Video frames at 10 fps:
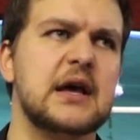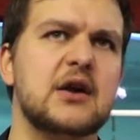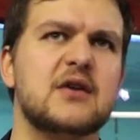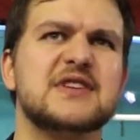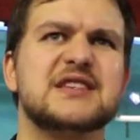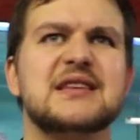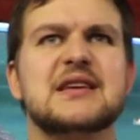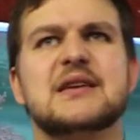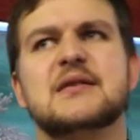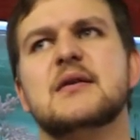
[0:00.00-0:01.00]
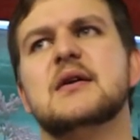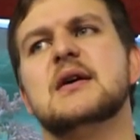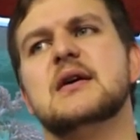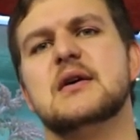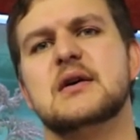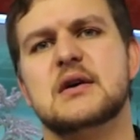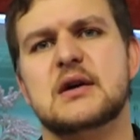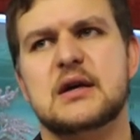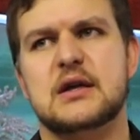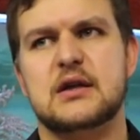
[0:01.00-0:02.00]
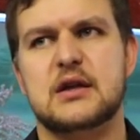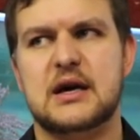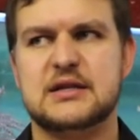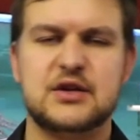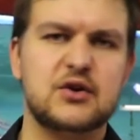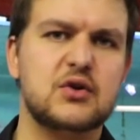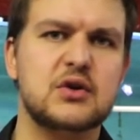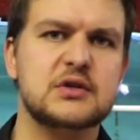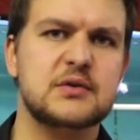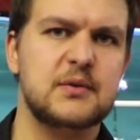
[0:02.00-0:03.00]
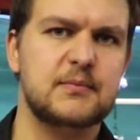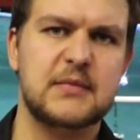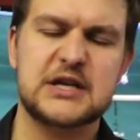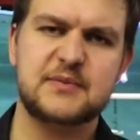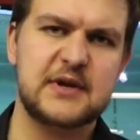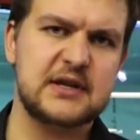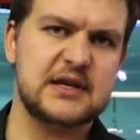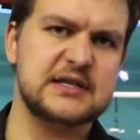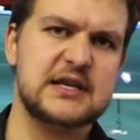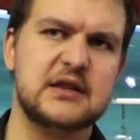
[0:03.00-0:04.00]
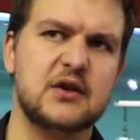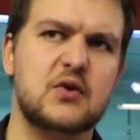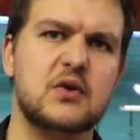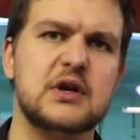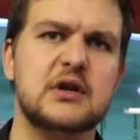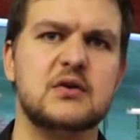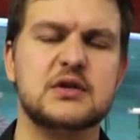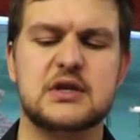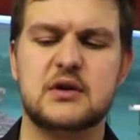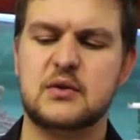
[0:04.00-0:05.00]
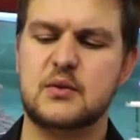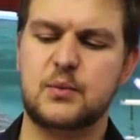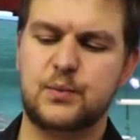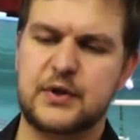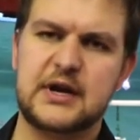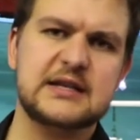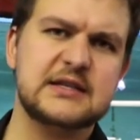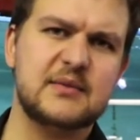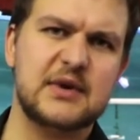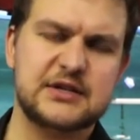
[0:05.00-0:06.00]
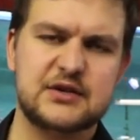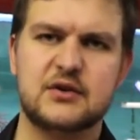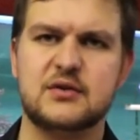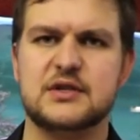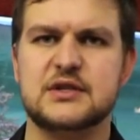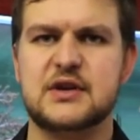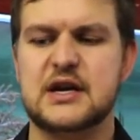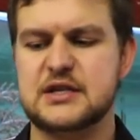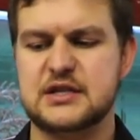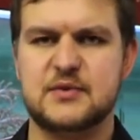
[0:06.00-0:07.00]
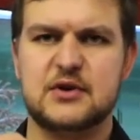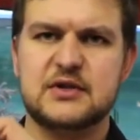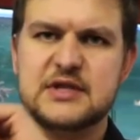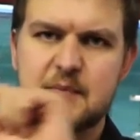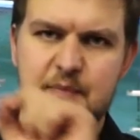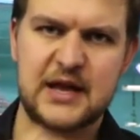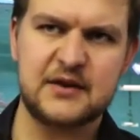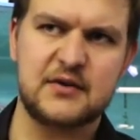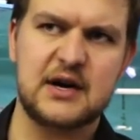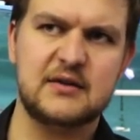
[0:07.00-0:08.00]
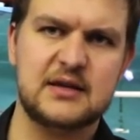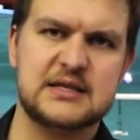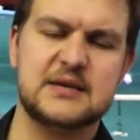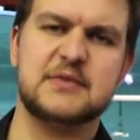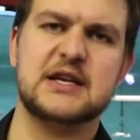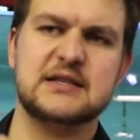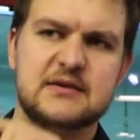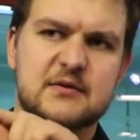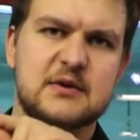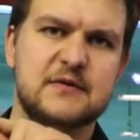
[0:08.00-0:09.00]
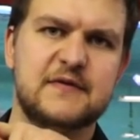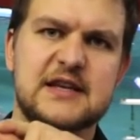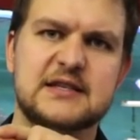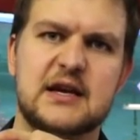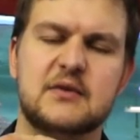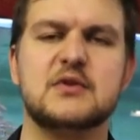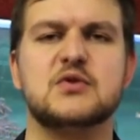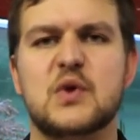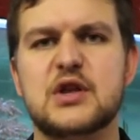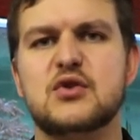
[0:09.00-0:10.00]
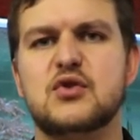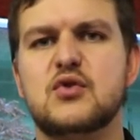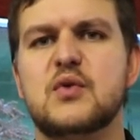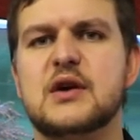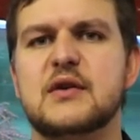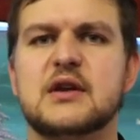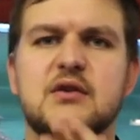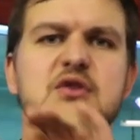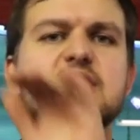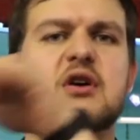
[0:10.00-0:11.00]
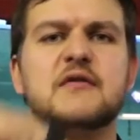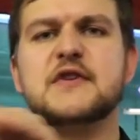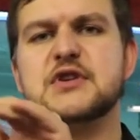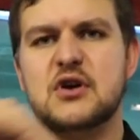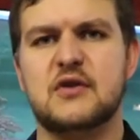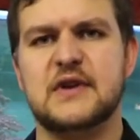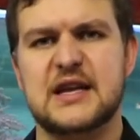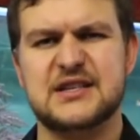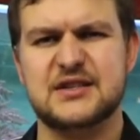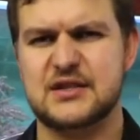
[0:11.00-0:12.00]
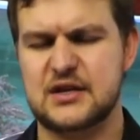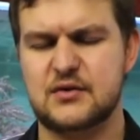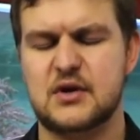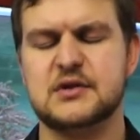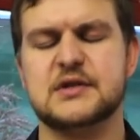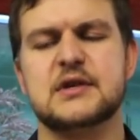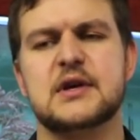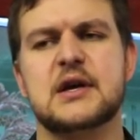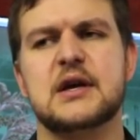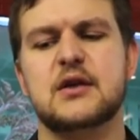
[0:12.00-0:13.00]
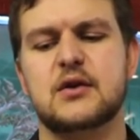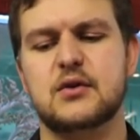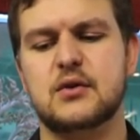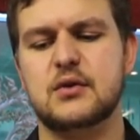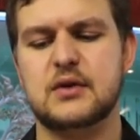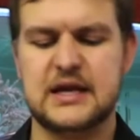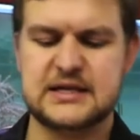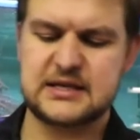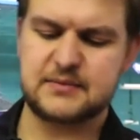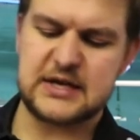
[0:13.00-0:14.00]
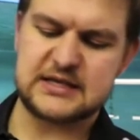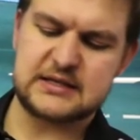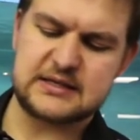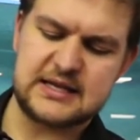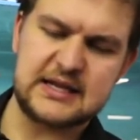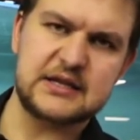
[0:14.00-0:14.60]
And obviously, circle hooks, much better, they sit in the corner. Also, the nice thing about circles and scratching is because they're bent round, the tip doesn't face outwards. When you do reel in, because you are fishing over ledges and in rocks, that tip doesn't dig